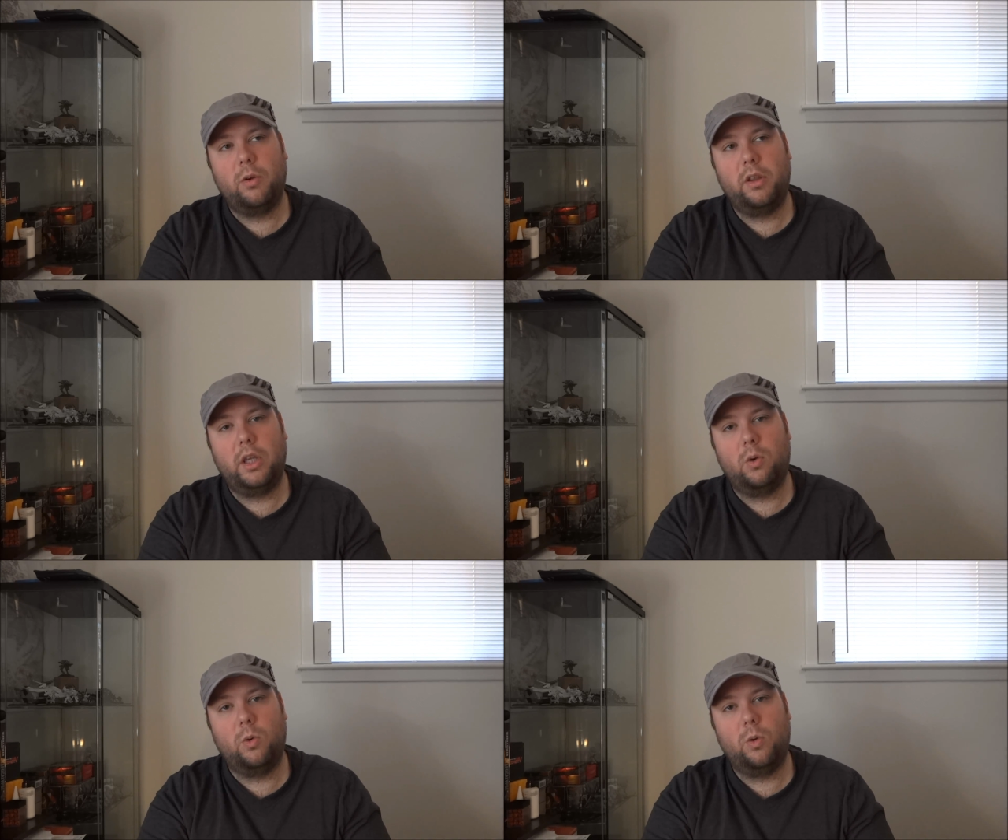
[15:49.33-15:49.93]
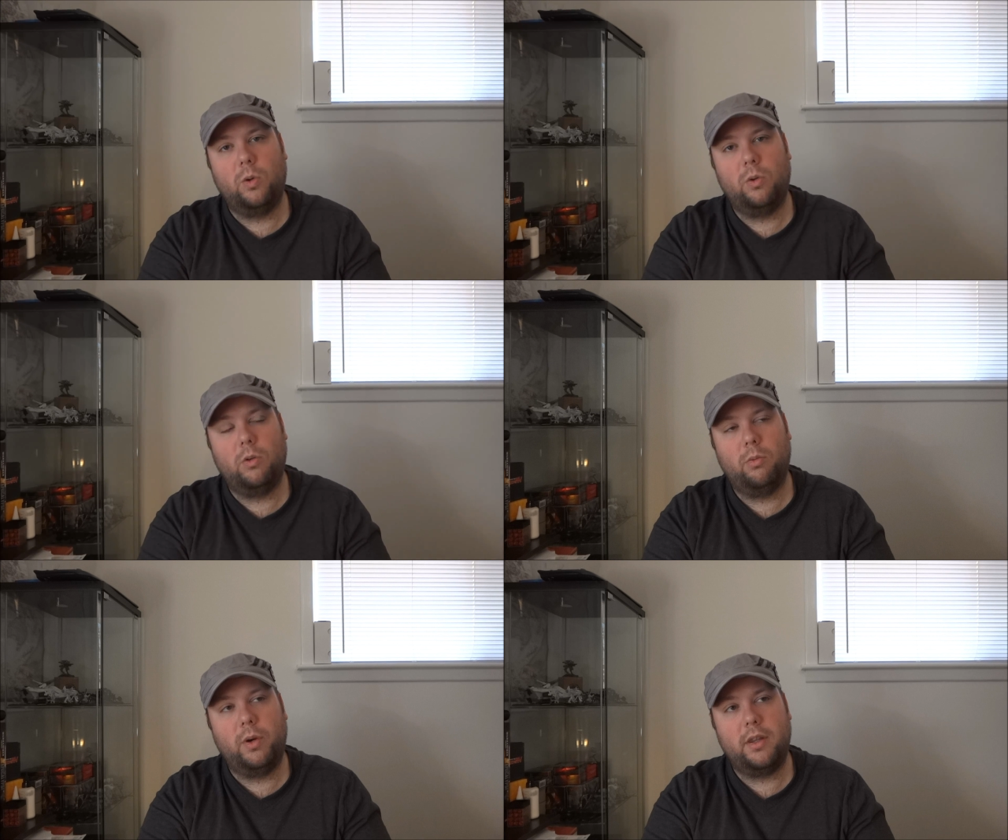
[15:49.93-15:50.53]
really cool
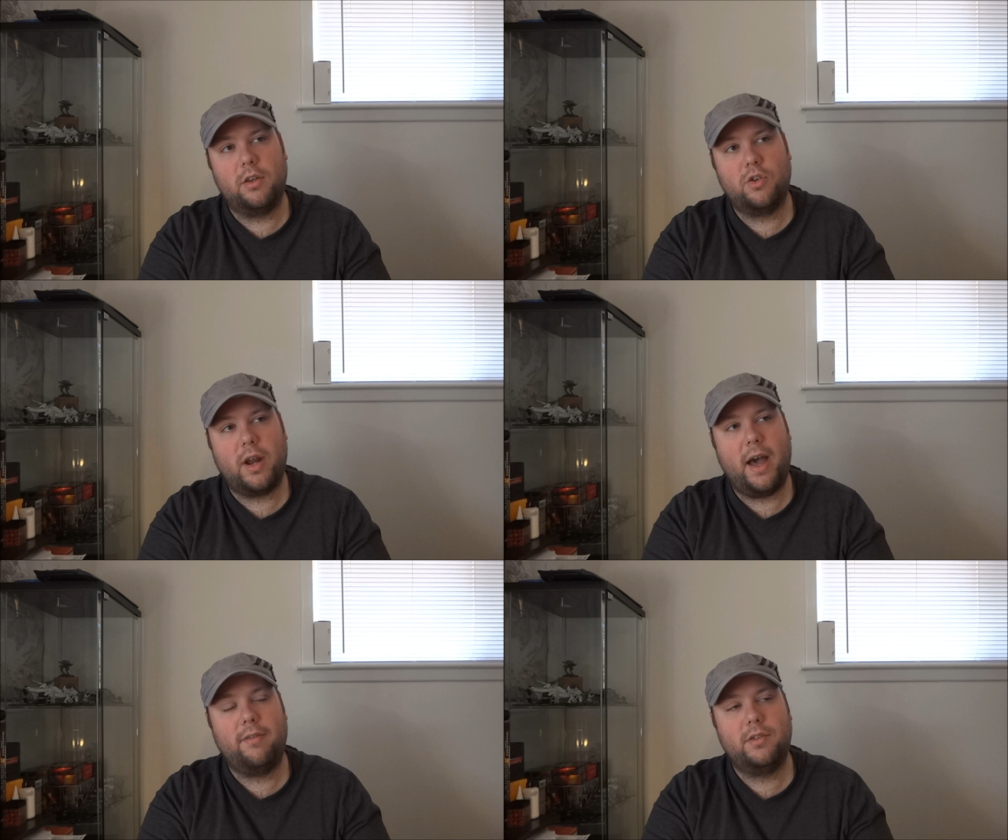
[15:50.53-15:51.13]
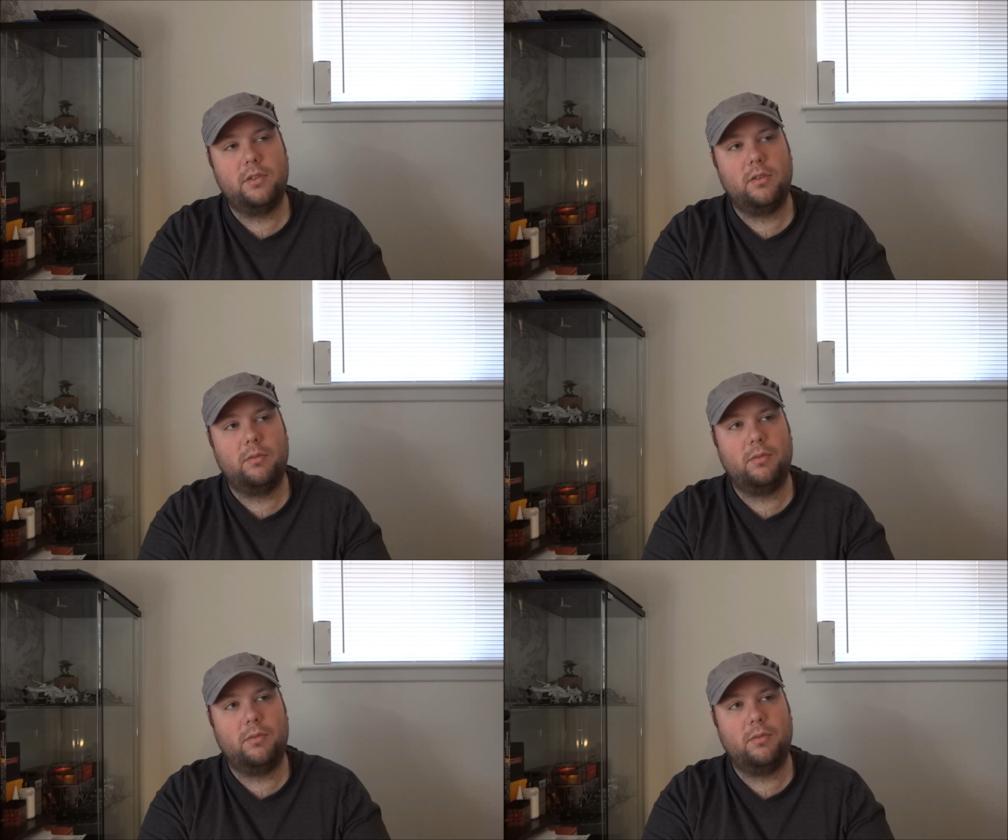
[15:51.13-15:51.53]
with the drafts,